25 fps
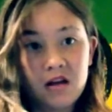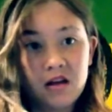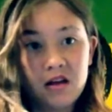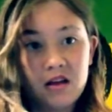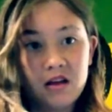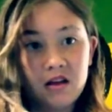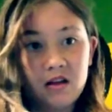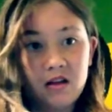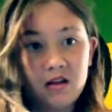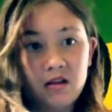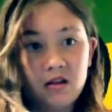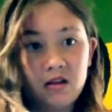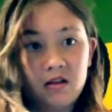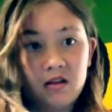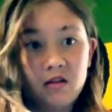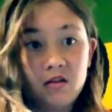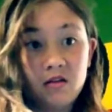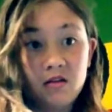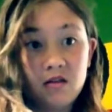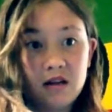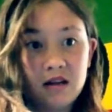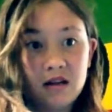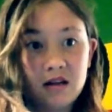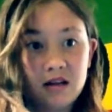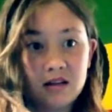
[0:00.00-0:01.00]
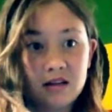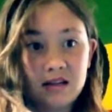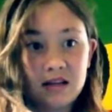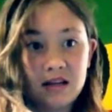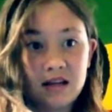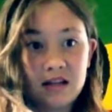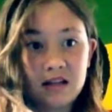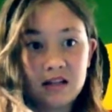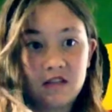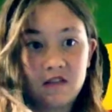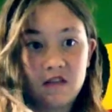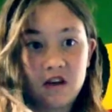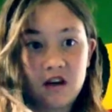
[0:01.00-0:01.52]
you get a
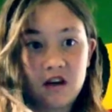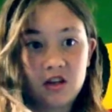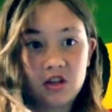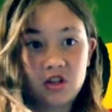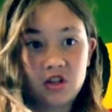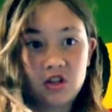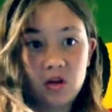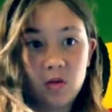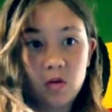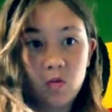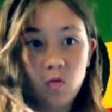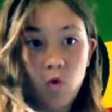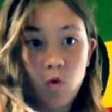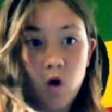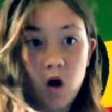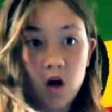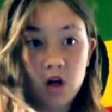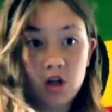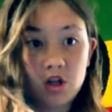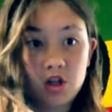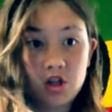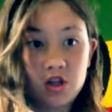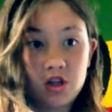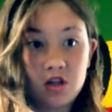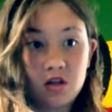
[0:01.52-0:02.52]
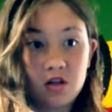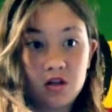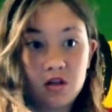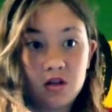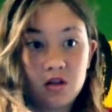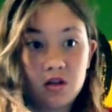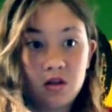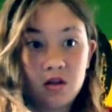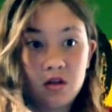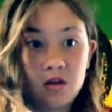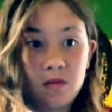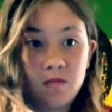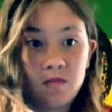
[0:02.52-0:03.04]
satisfaction in watching
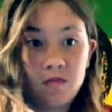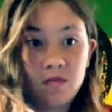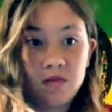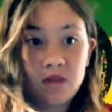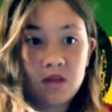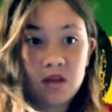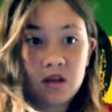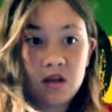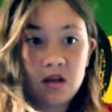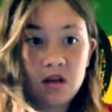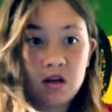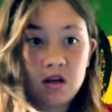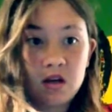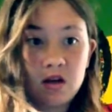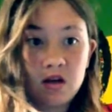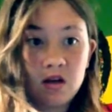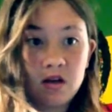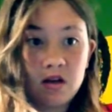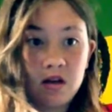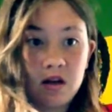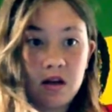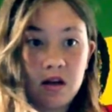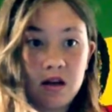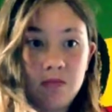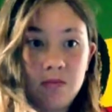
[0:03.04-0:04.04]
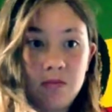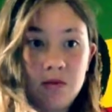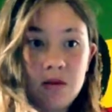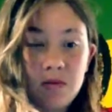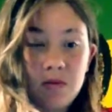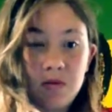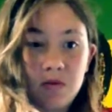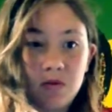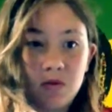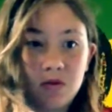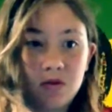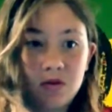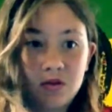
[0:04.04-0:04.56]
like
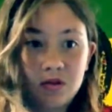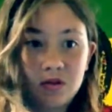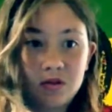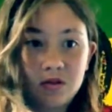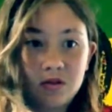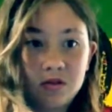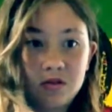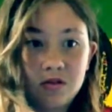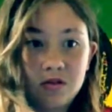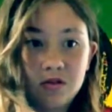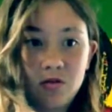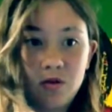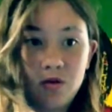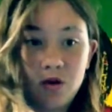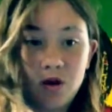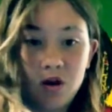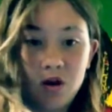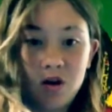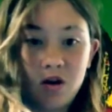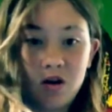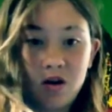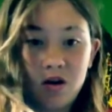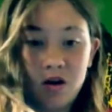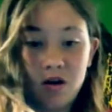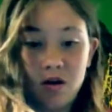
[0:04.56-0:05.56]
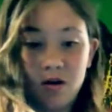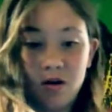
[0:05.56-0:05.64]
people do art,